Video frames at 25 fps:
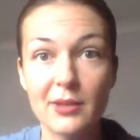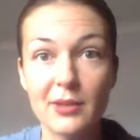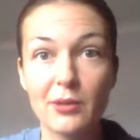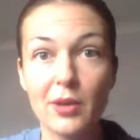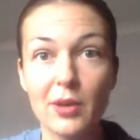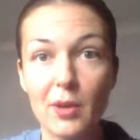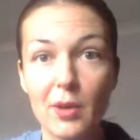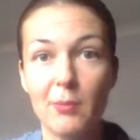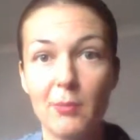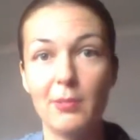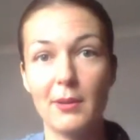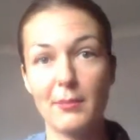to
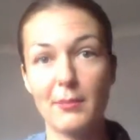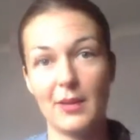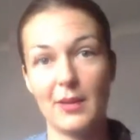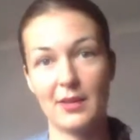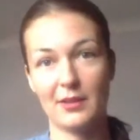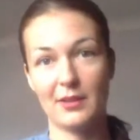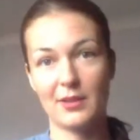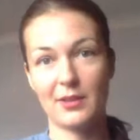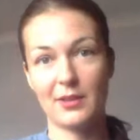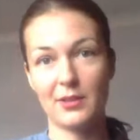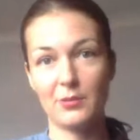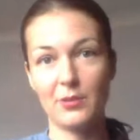
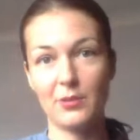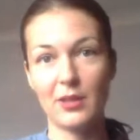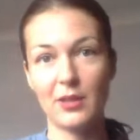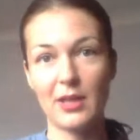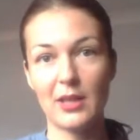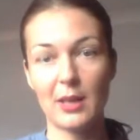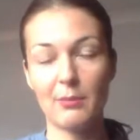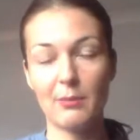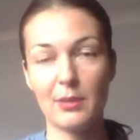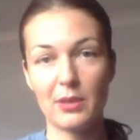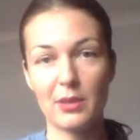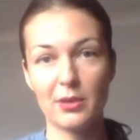complement this
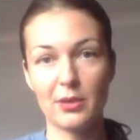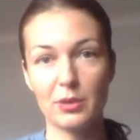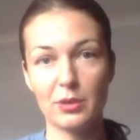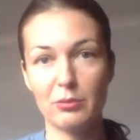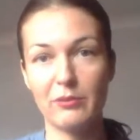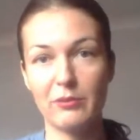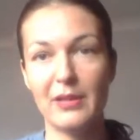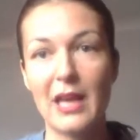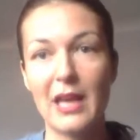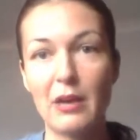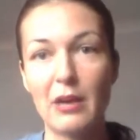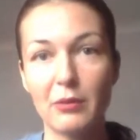product because
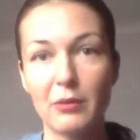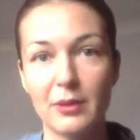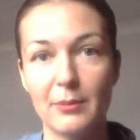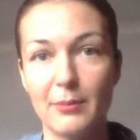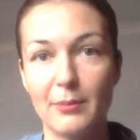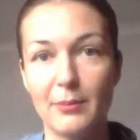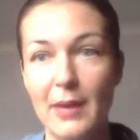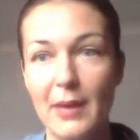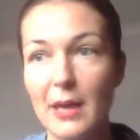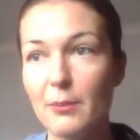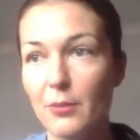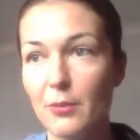without
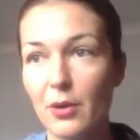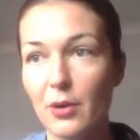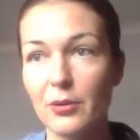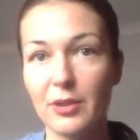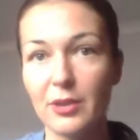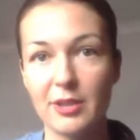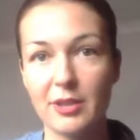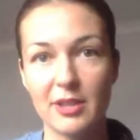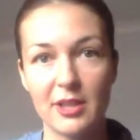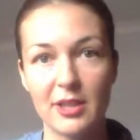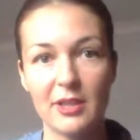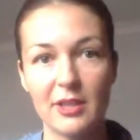my
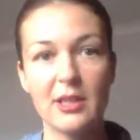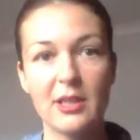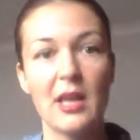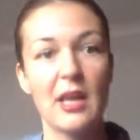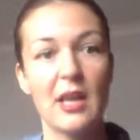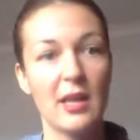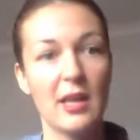bonuses,